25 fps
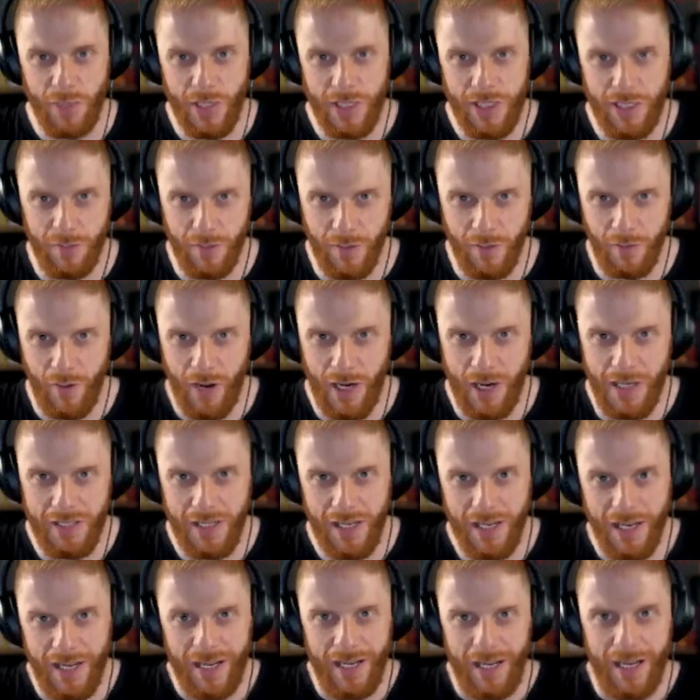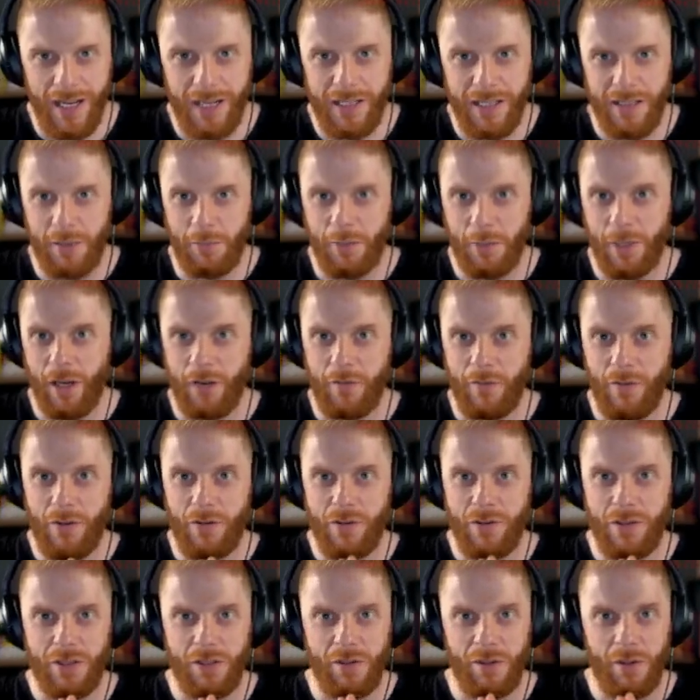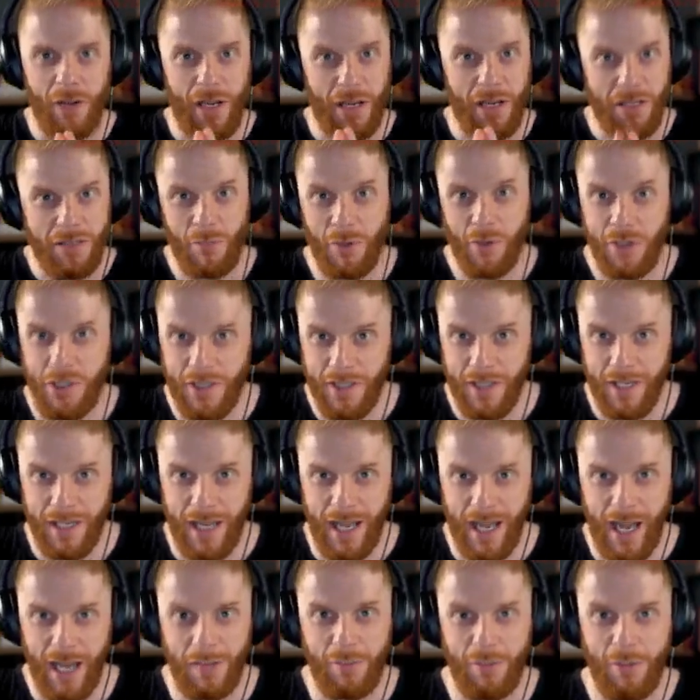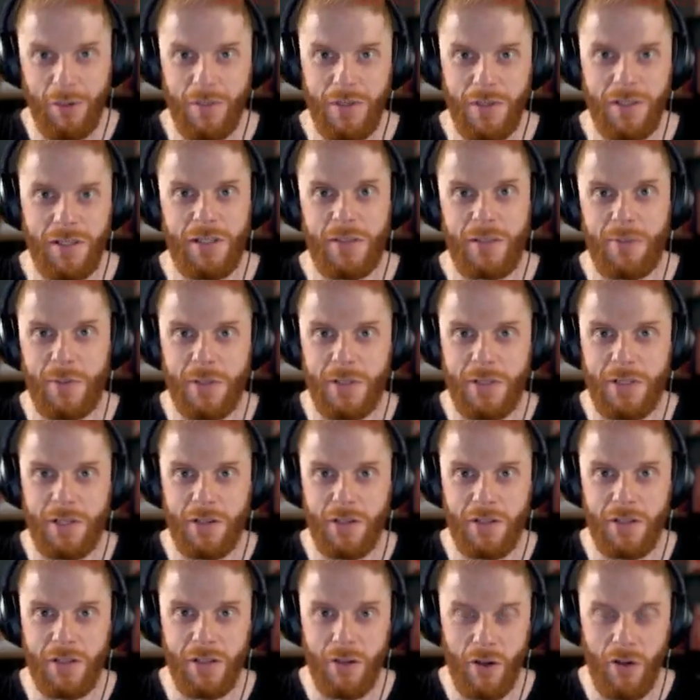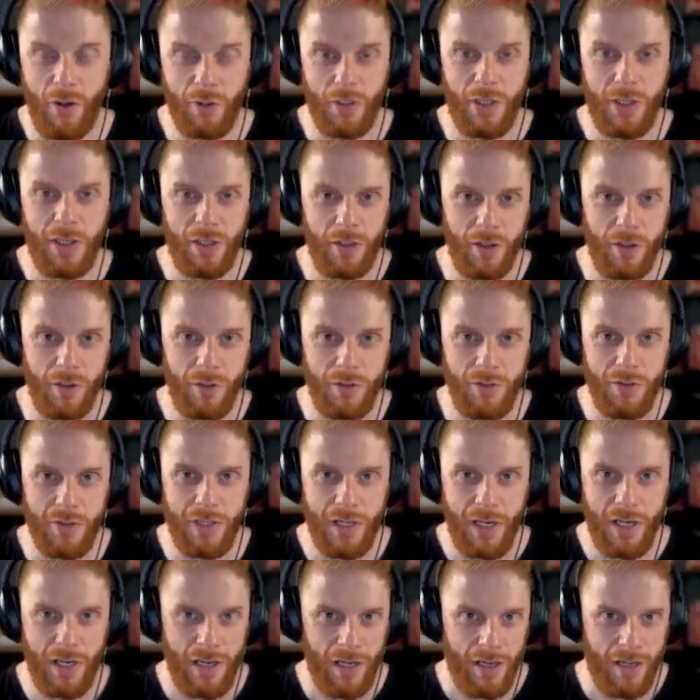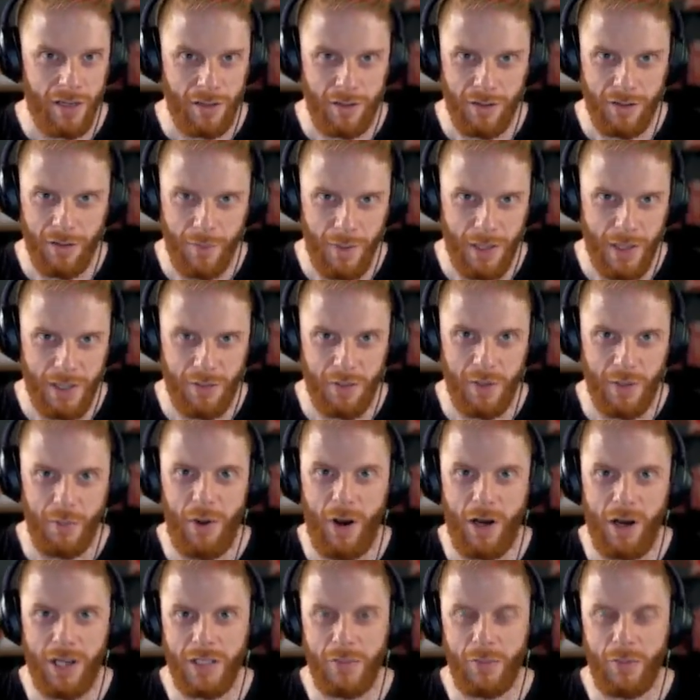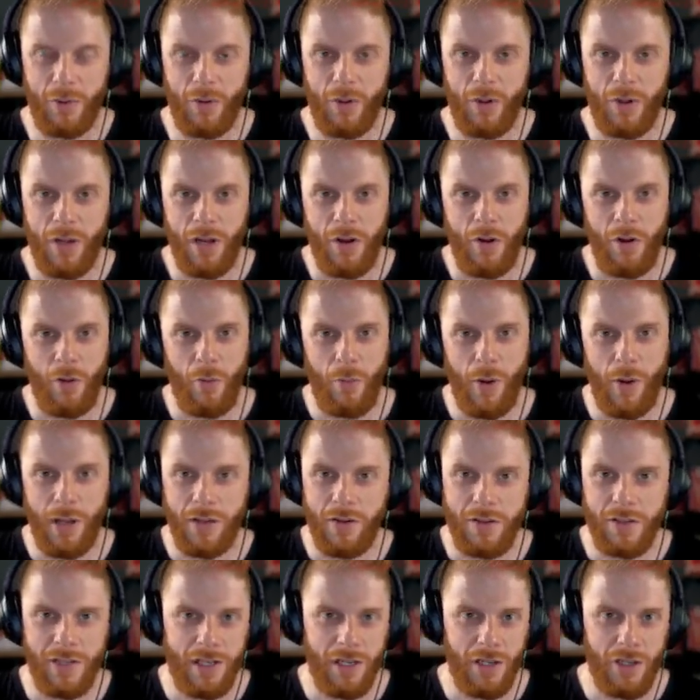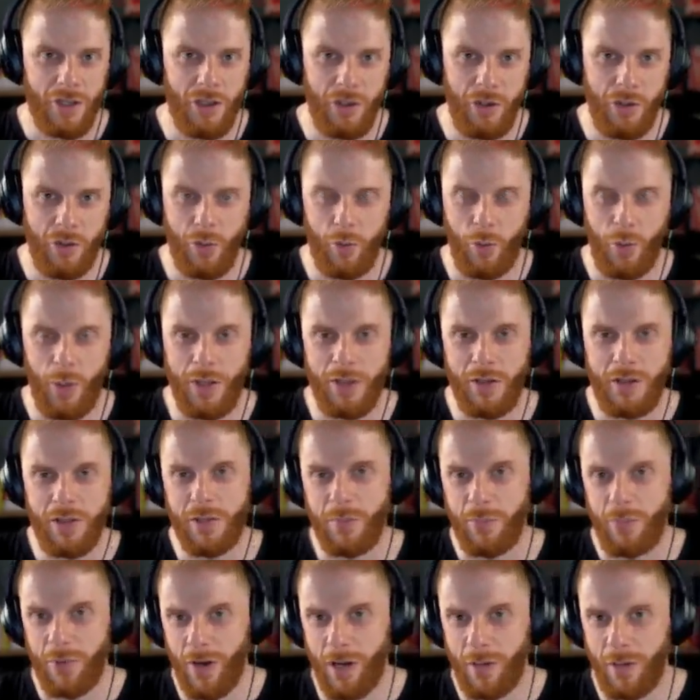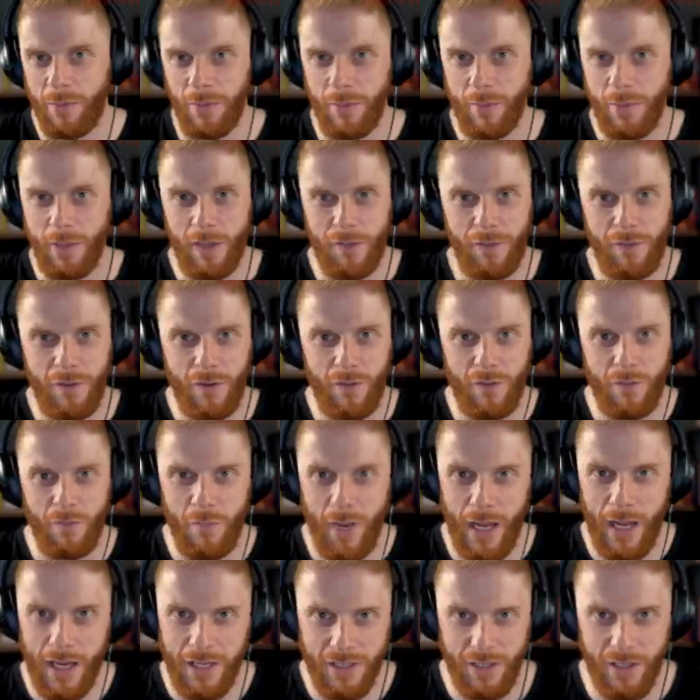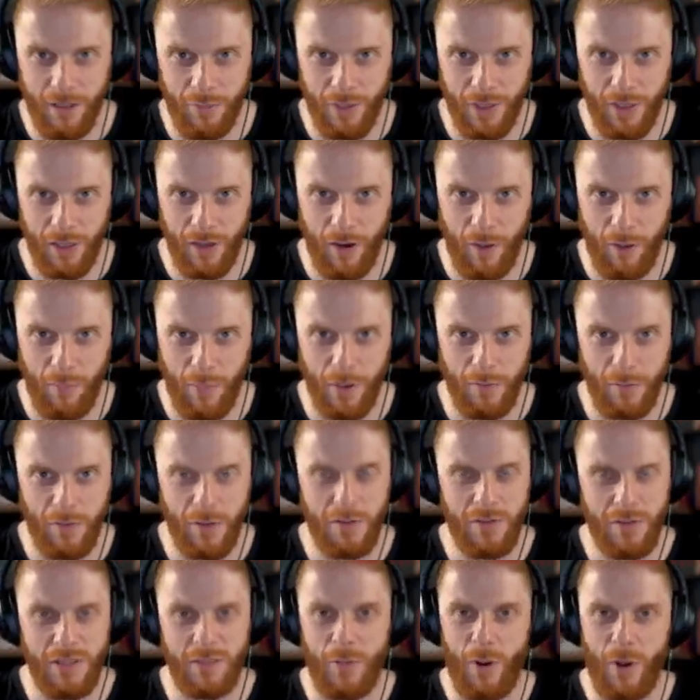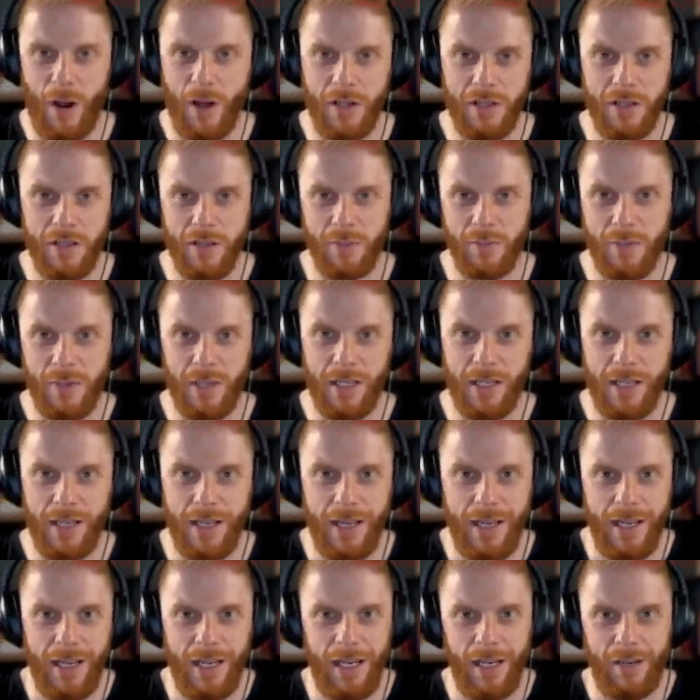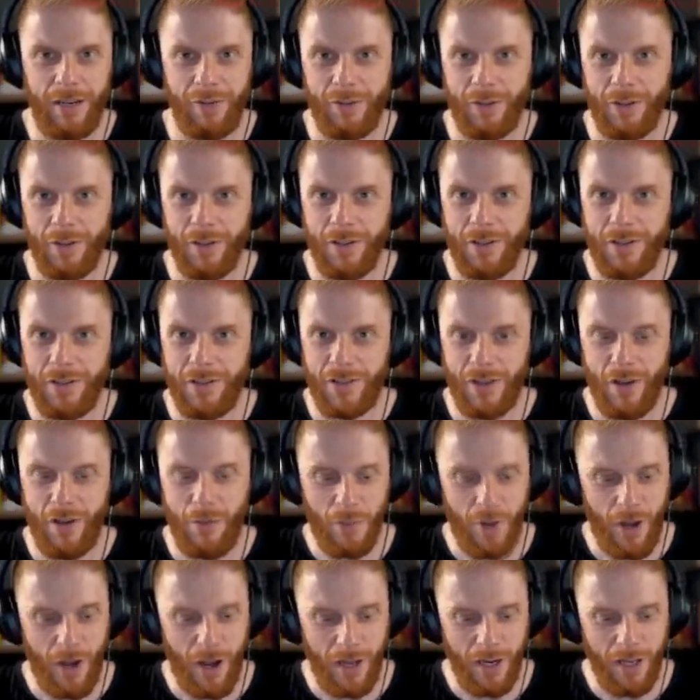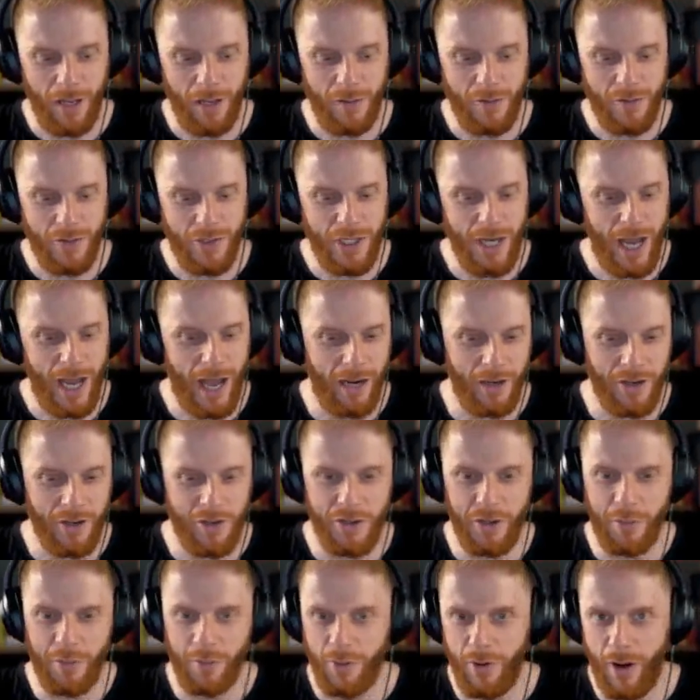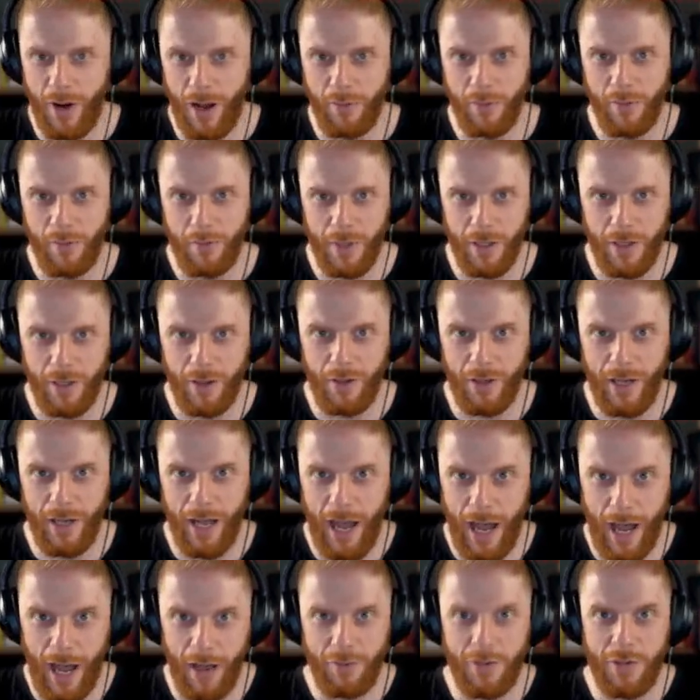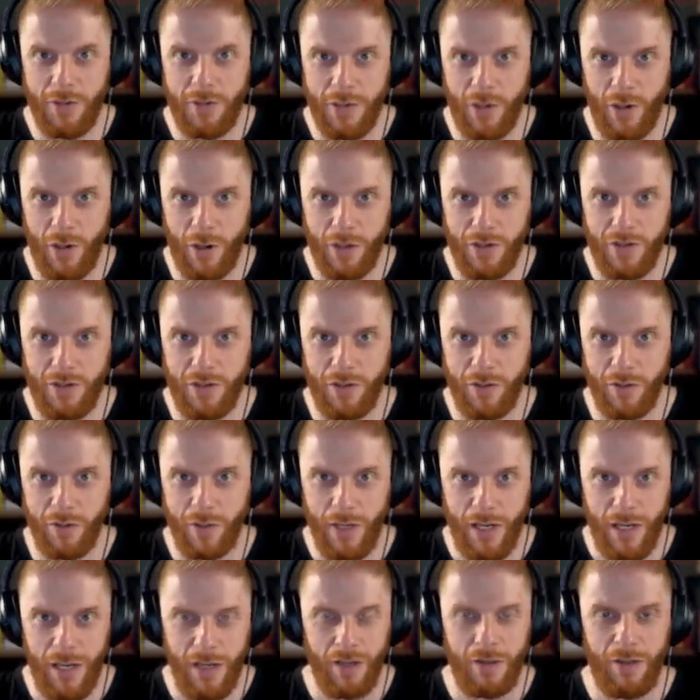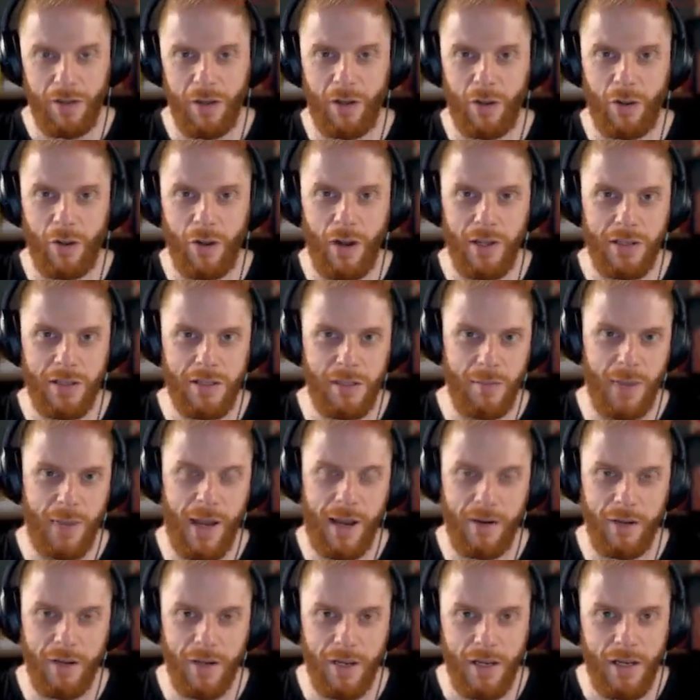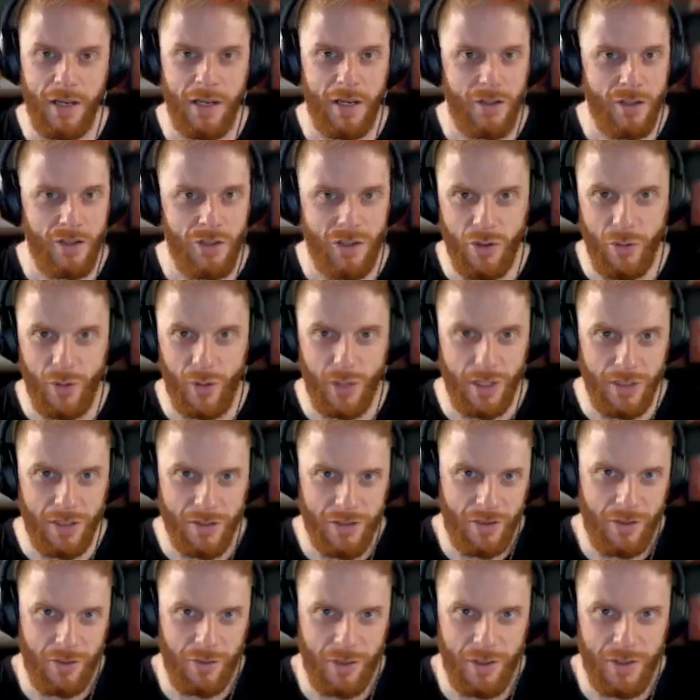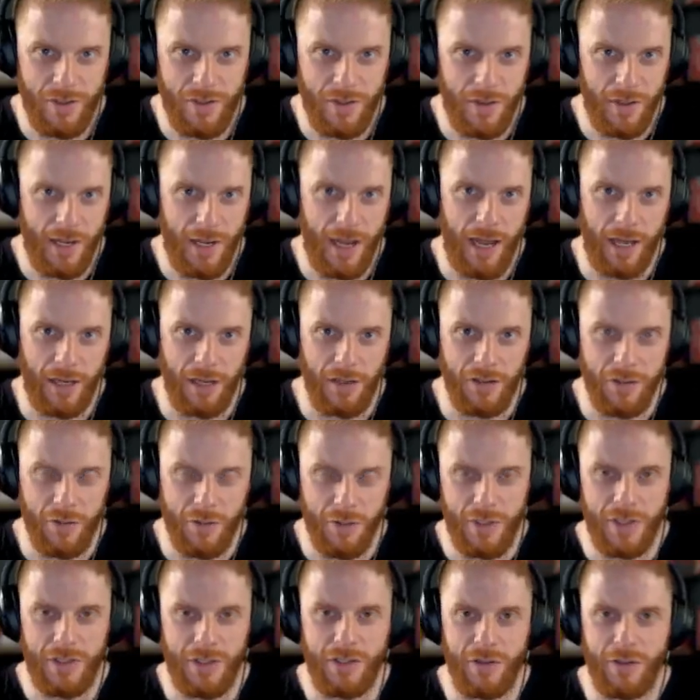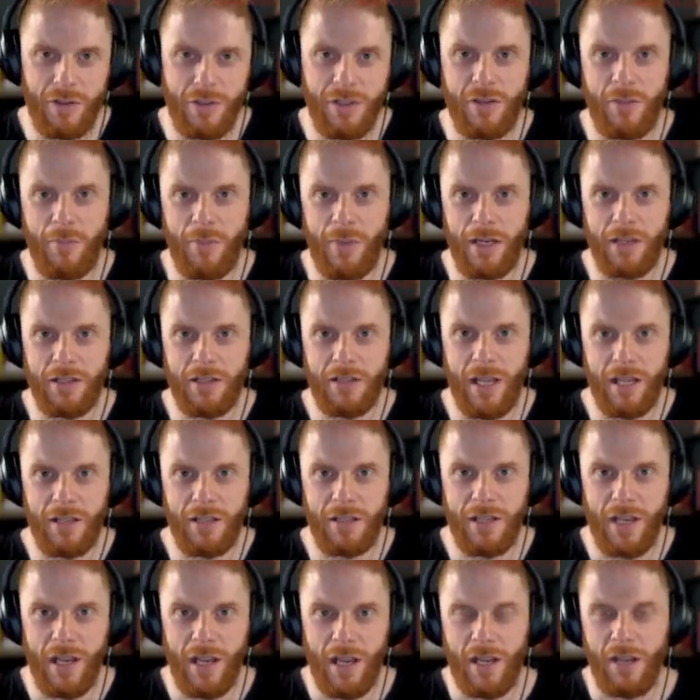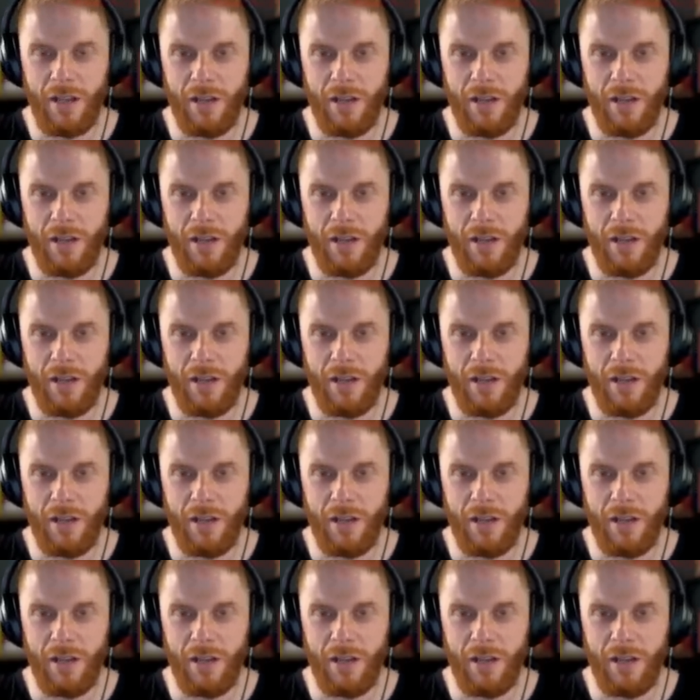piece of advice. It's something I've used as much as I can in my business because I just know that it goes the best way possible. When there's an issue, when there's a problem, if you've messed something up, if you've spotted something, if there's some kind of challenge or problem that you're going to have to talk to the client about, do it as soon as you can. Do it as soon as it makes sense.